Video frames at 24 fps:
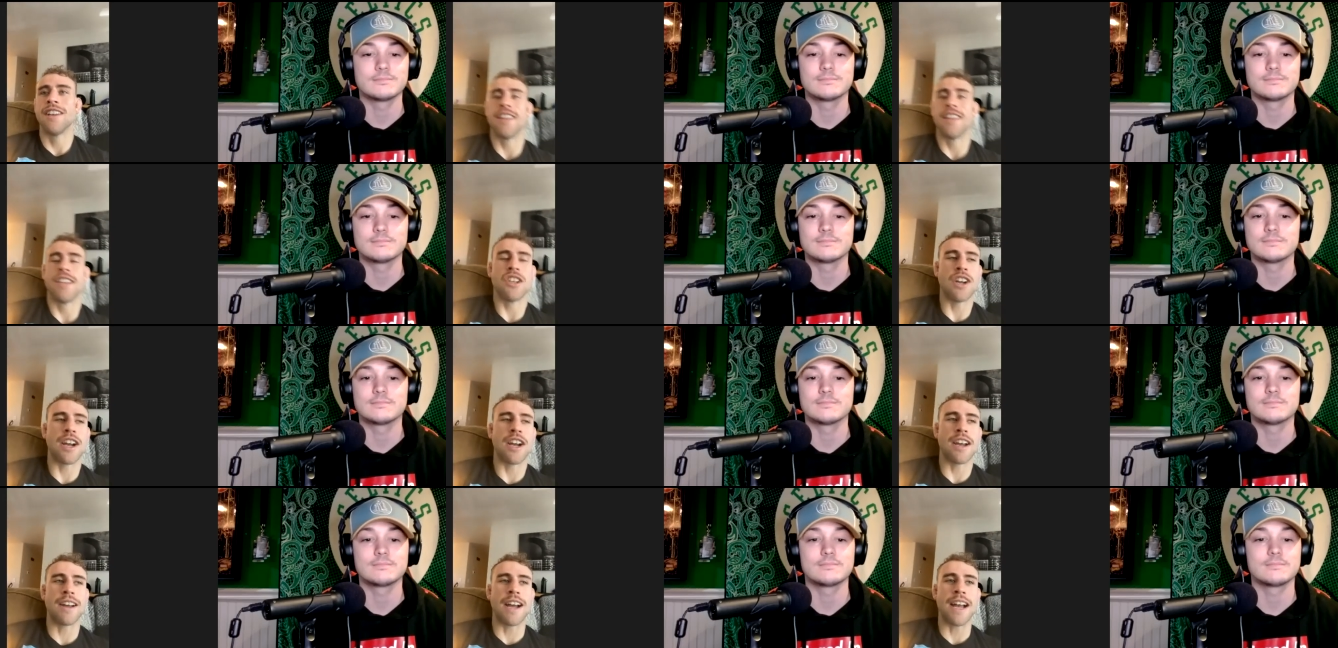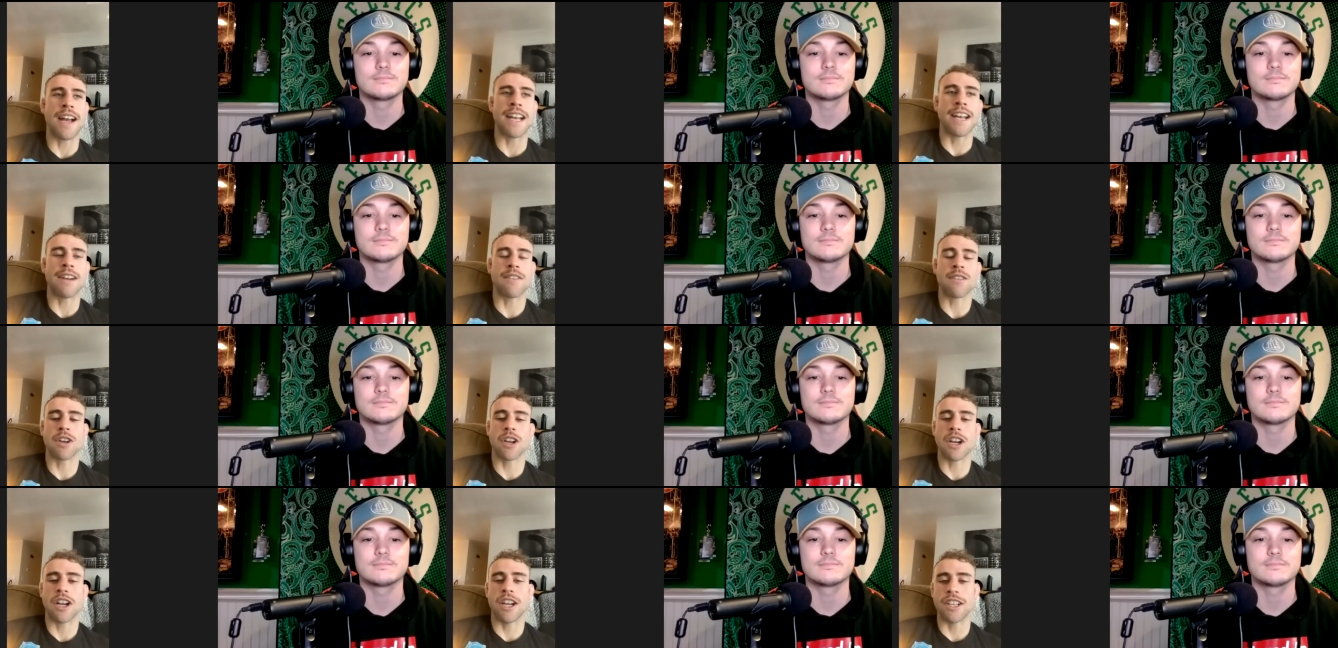Speaker 1: you know, I
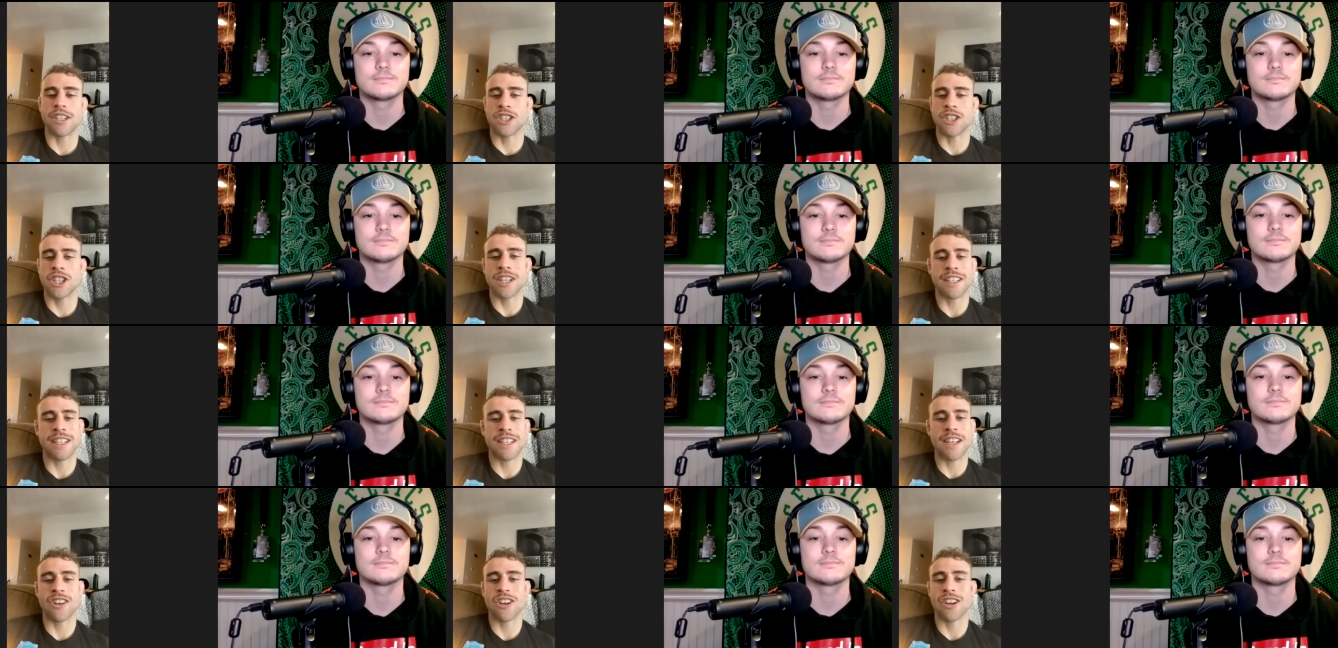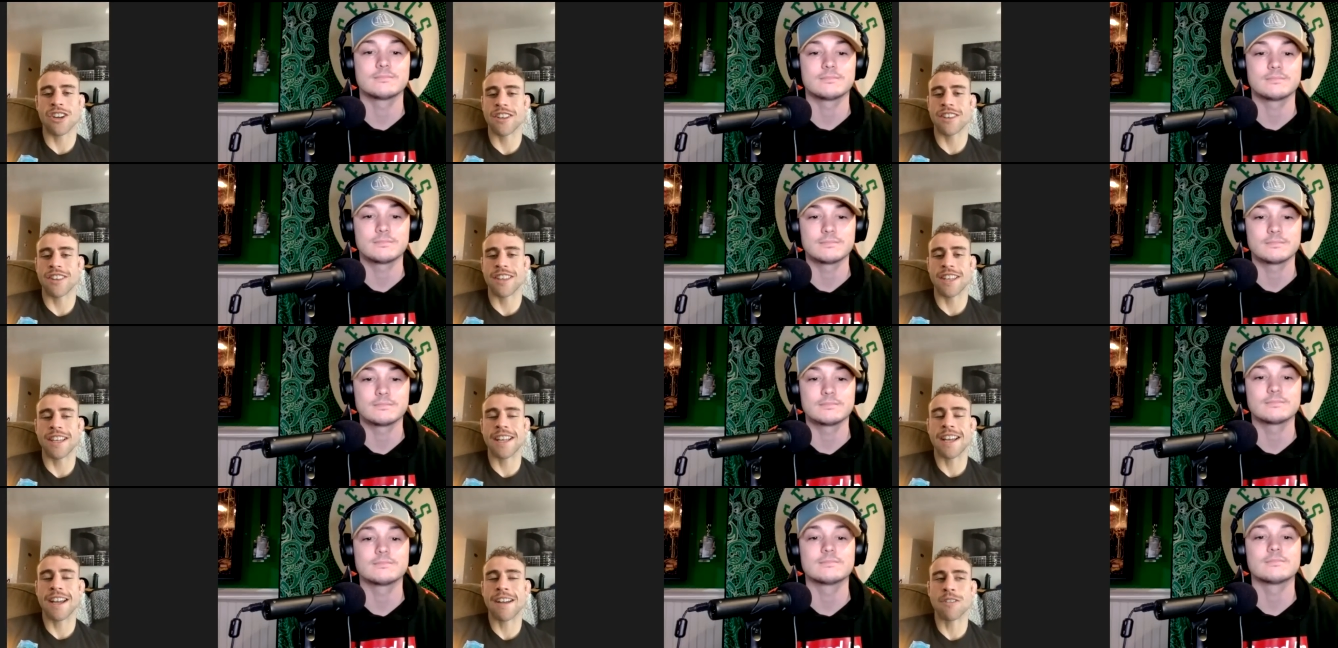never got it checked out or
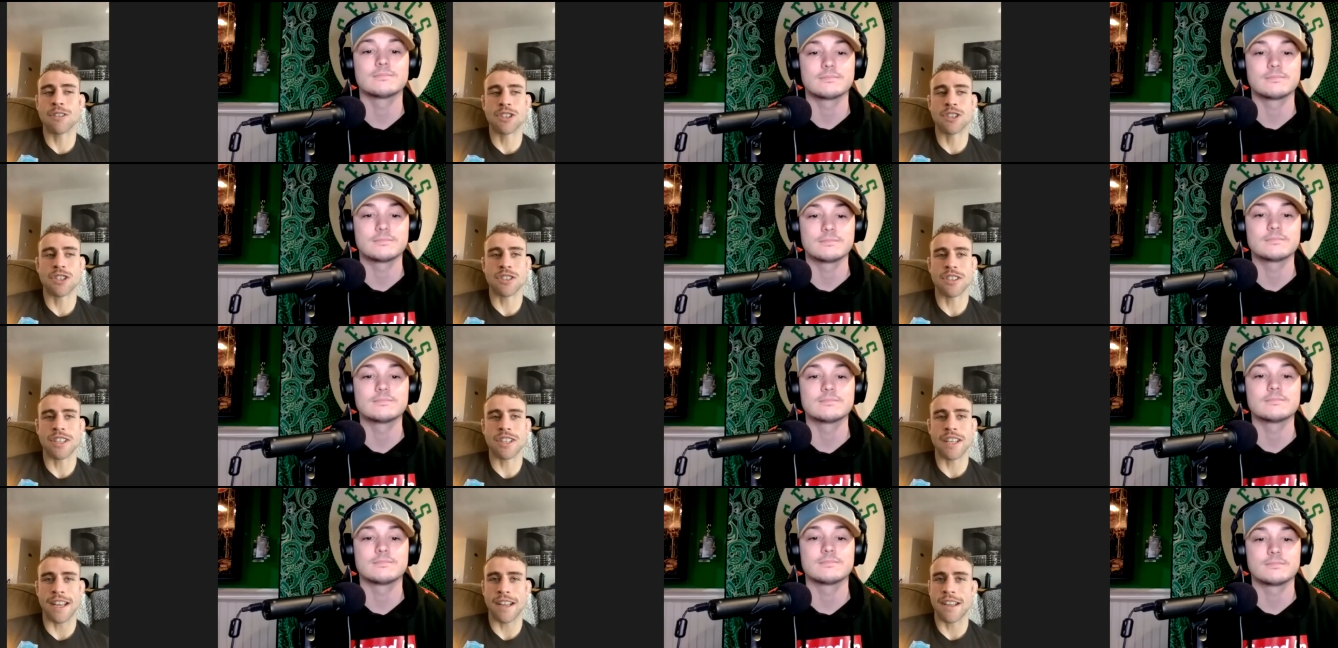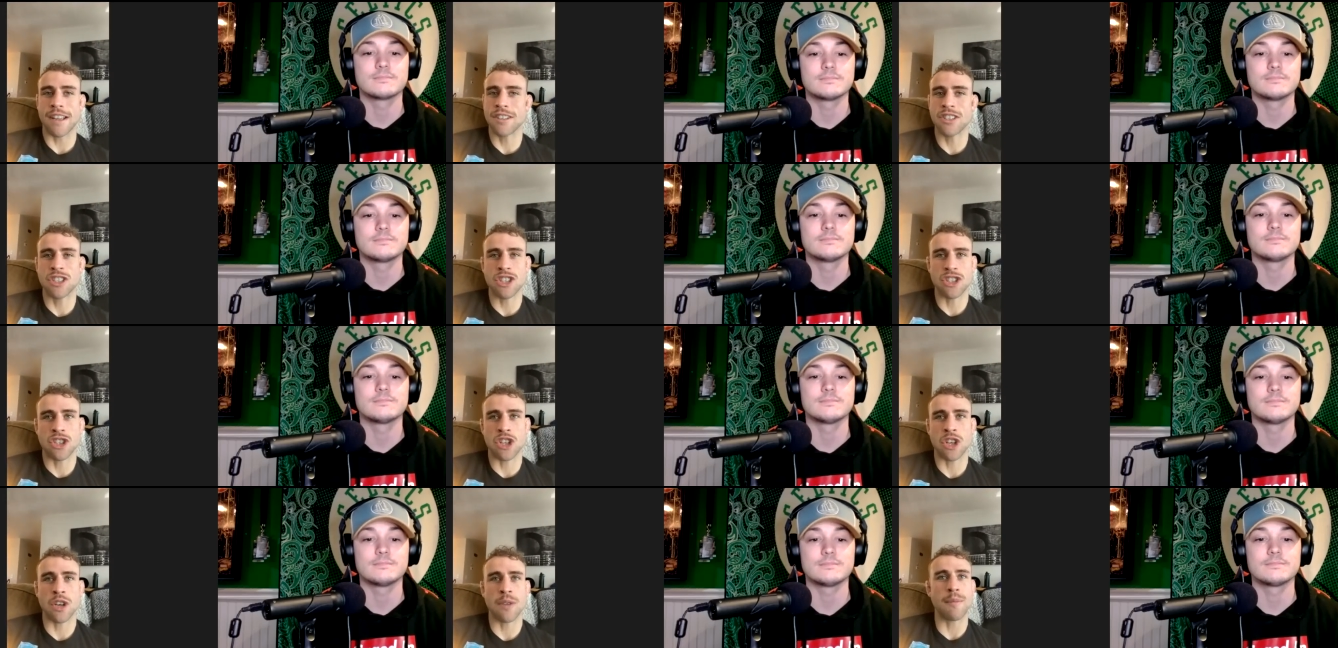anything. I was just like
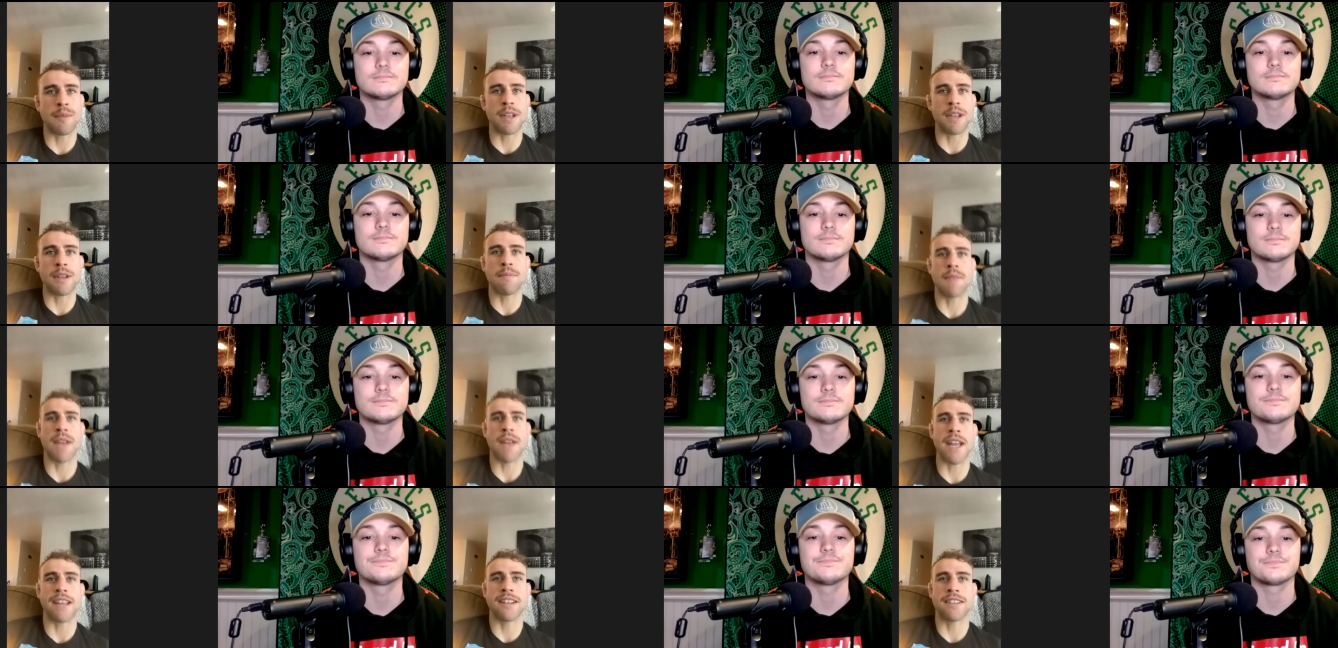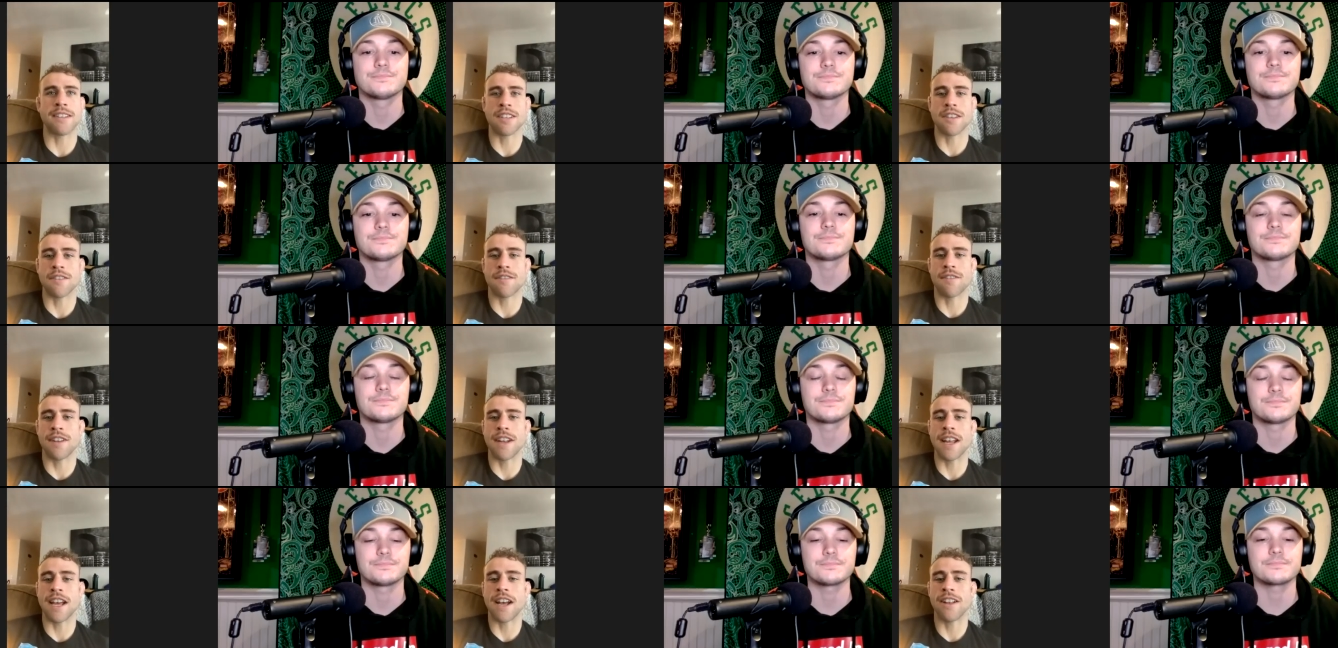determined to make it to the
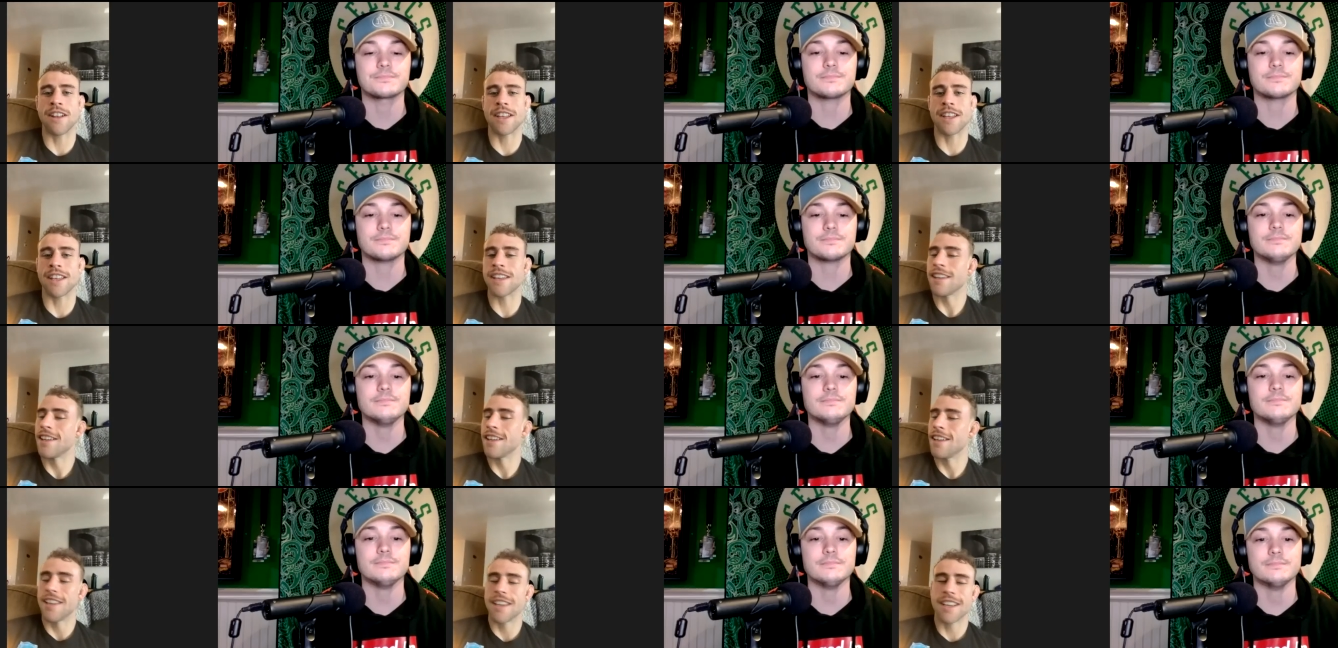finale.